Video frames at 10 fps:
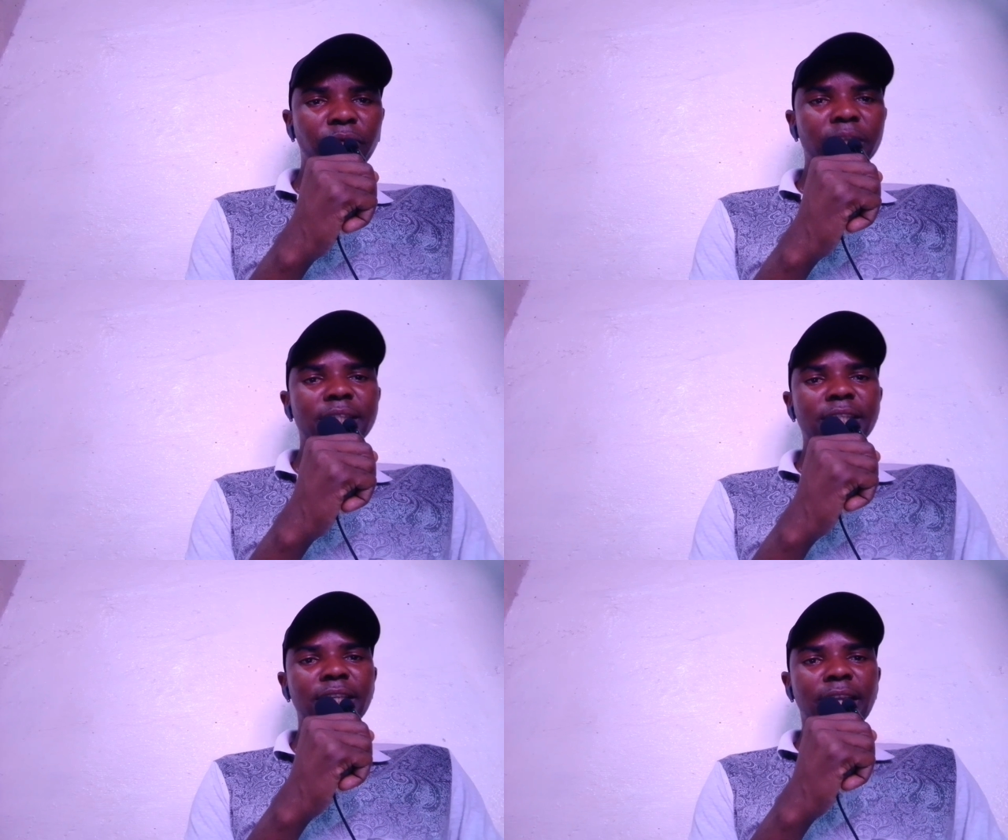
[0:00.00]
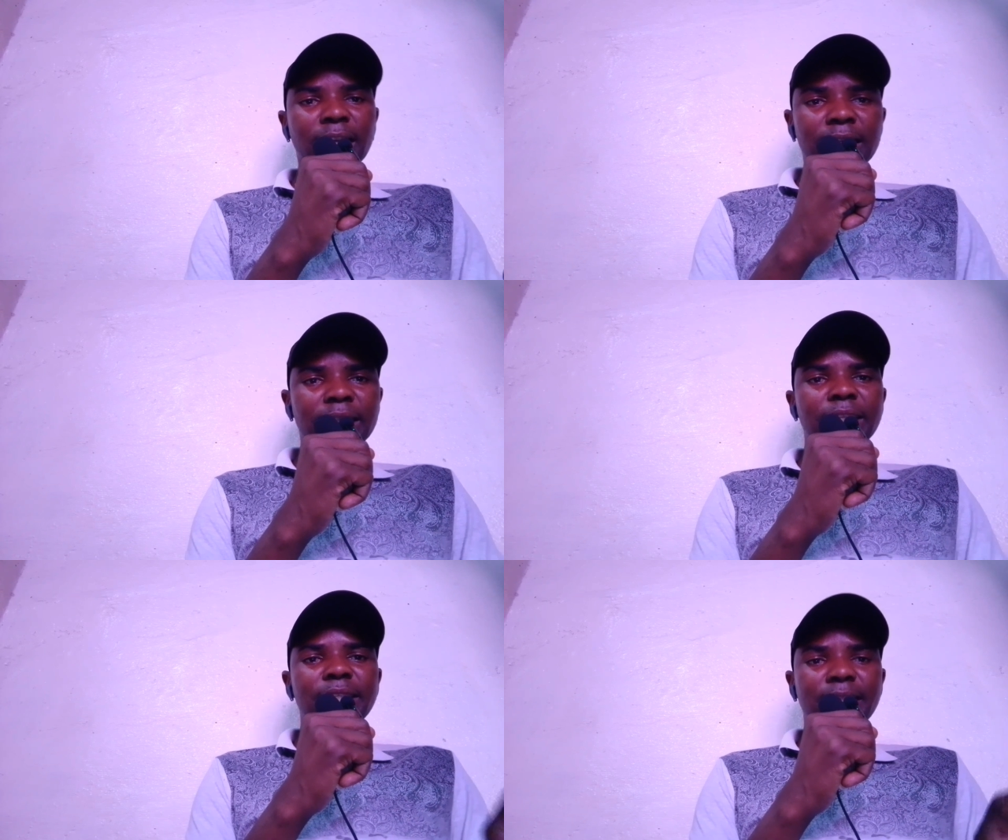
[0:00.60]
facing
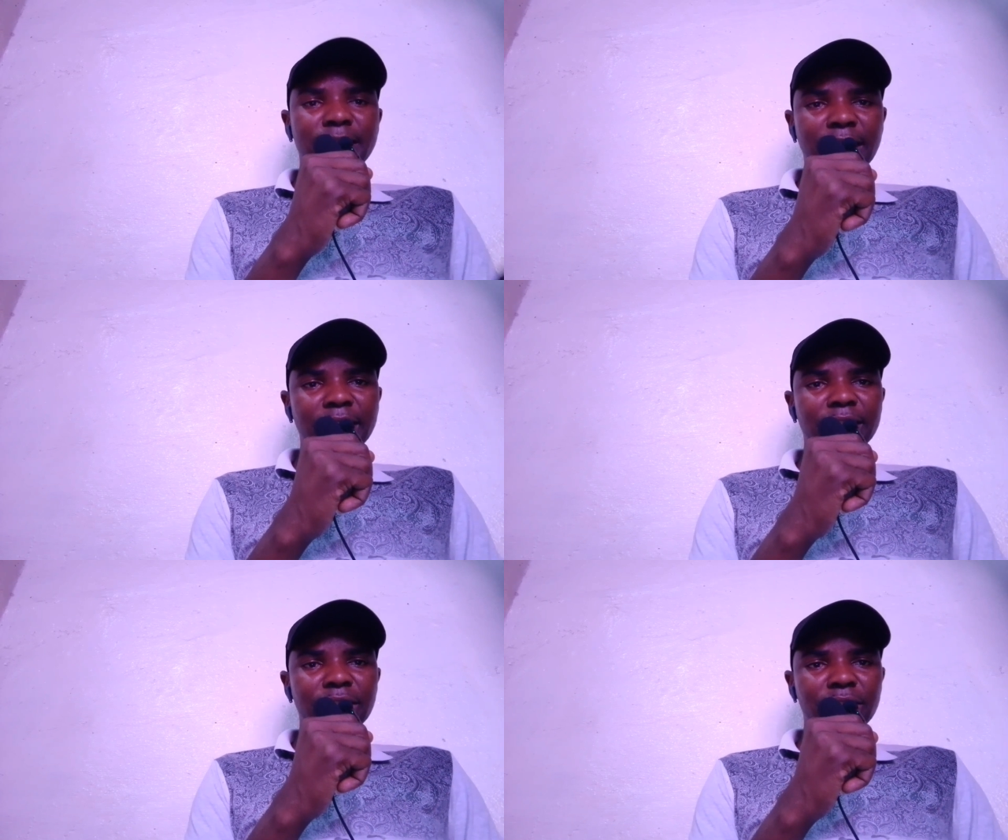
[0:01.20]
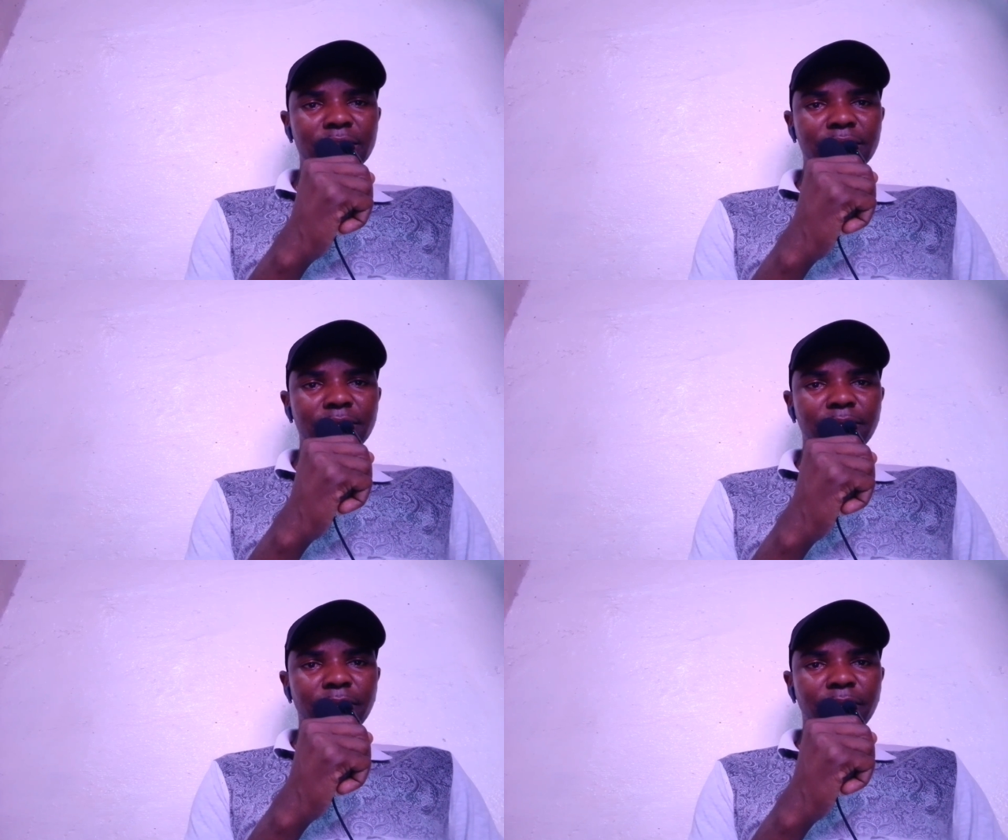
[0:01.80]
these challenges.